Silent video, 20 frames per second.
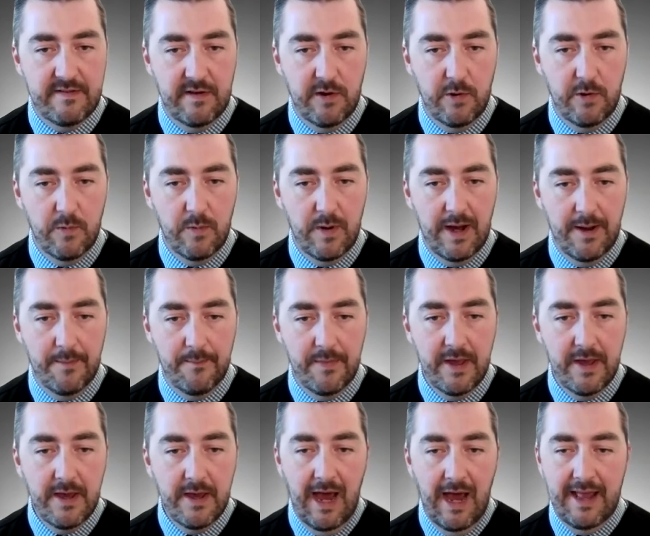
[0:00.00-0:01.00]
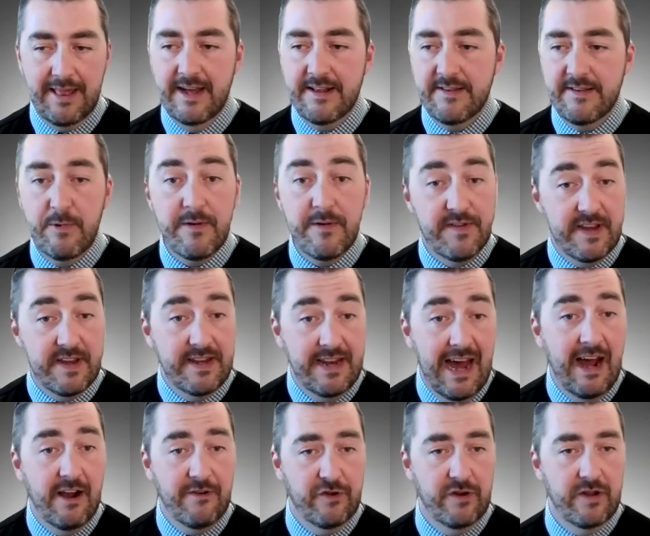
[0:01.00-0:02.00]
So, and we've seen
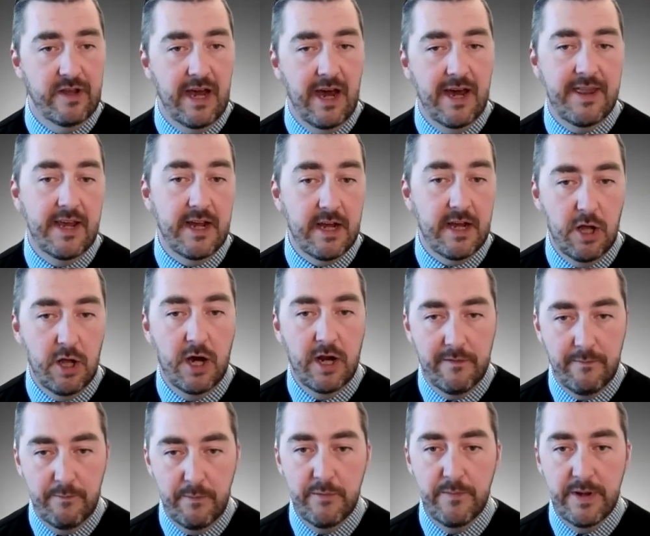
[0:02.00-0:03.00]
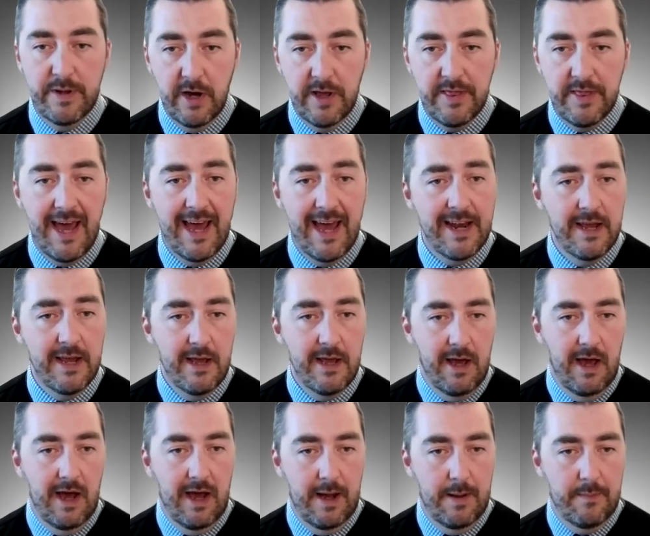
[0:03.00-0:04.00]
nationally, I think, a lot of movement on that,
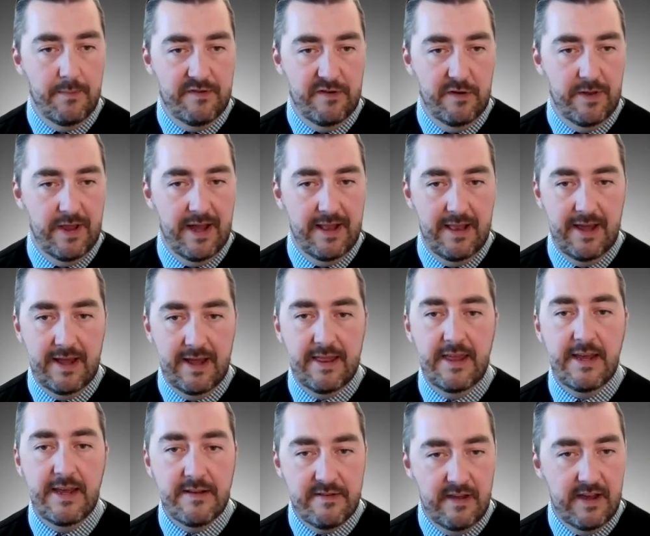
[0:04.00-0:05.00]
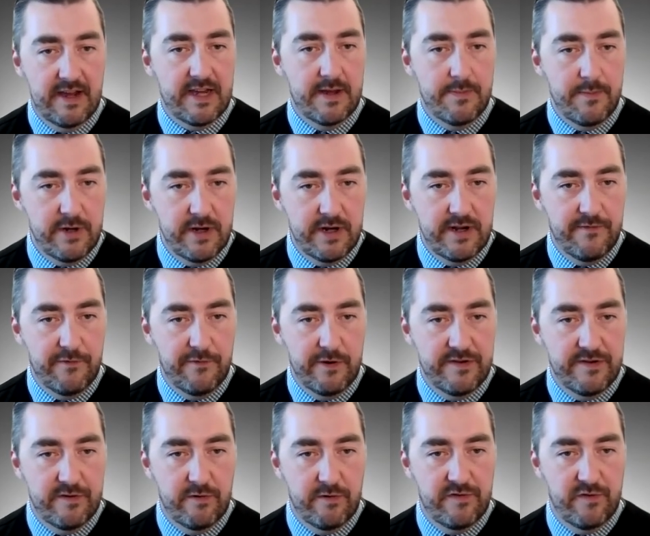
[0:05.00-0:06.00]
so that like things like community
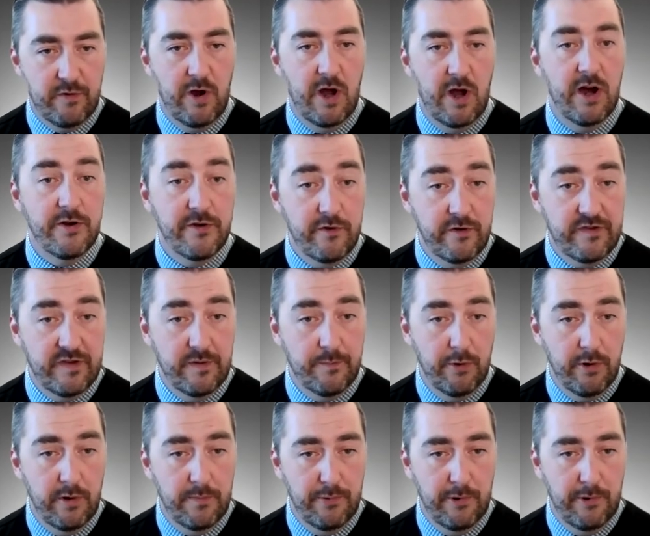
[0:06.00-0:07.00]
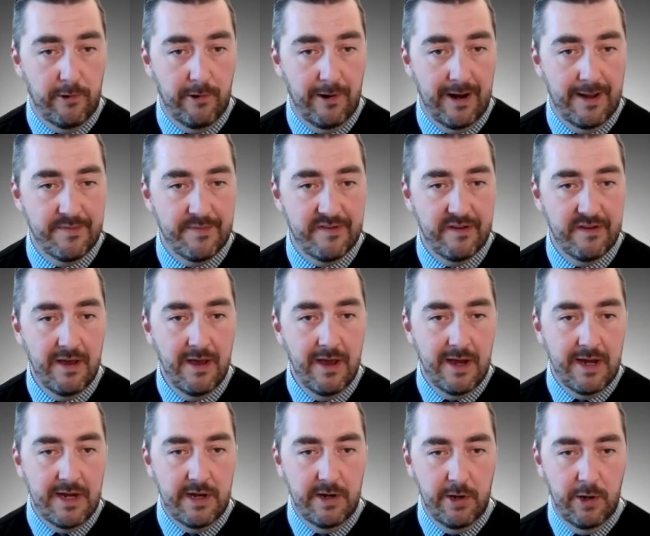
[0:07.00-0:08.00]
freezers or hunter support programs,
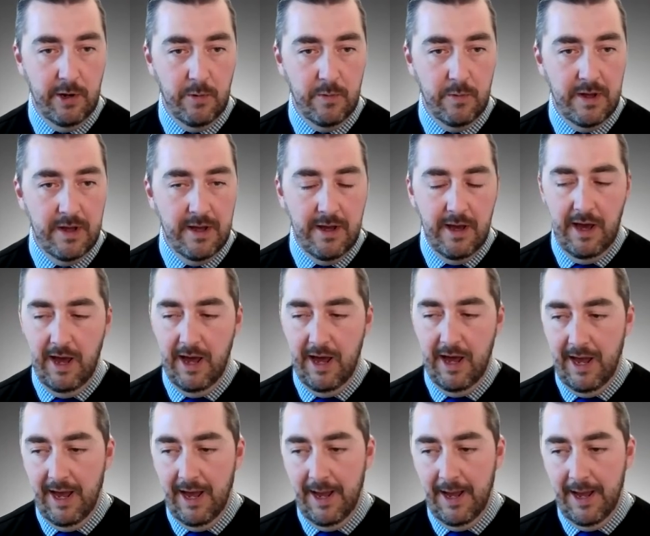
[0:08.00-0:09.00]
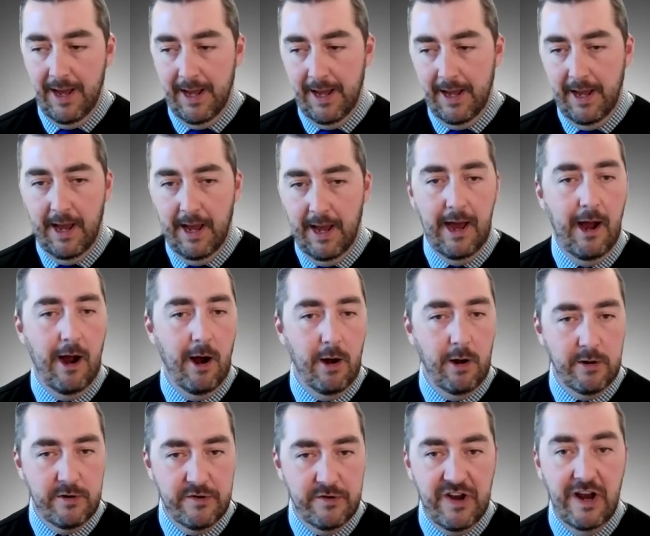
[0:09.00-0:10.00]

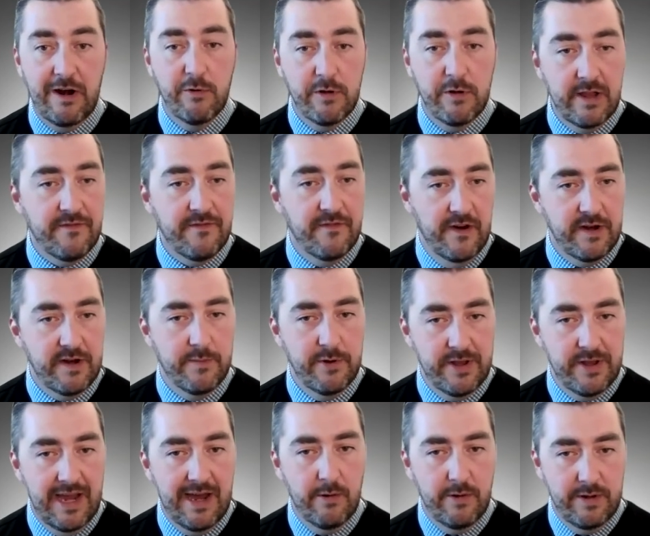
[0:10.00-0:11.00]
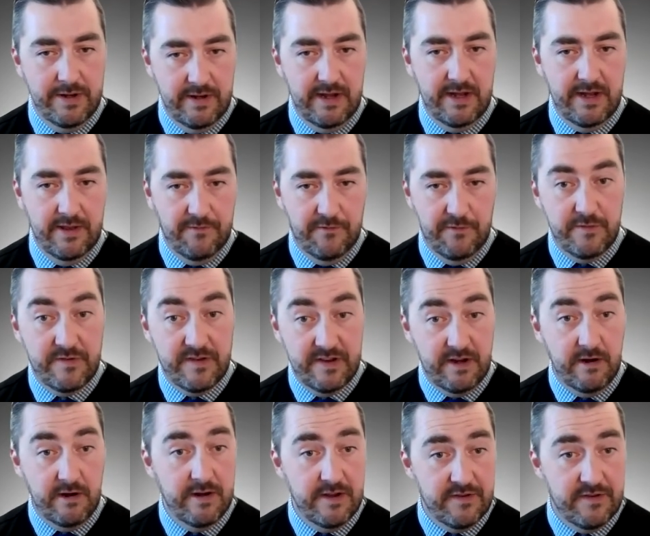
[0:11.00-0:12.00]
are generally fundable now in the food
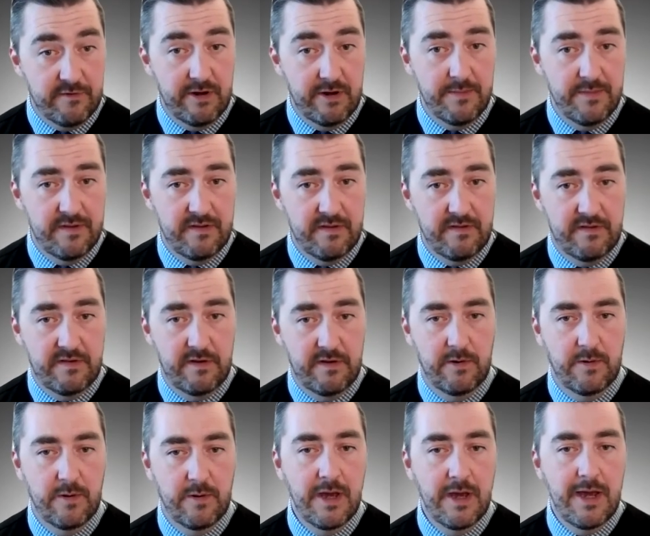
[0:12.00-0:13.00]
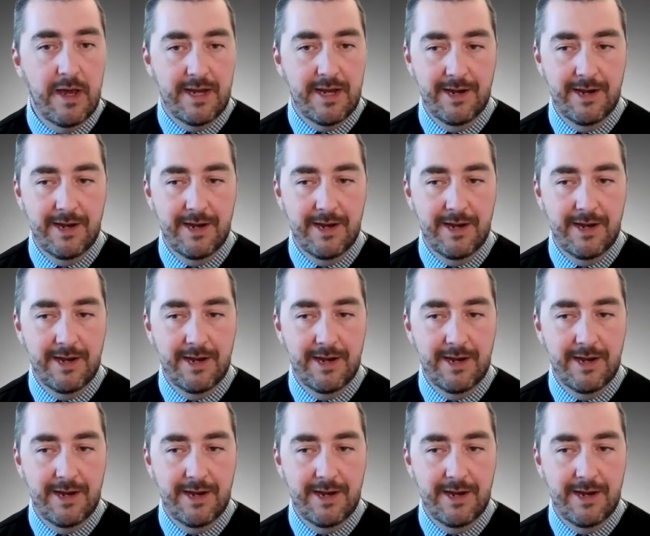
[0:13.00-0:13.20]
security streams. So,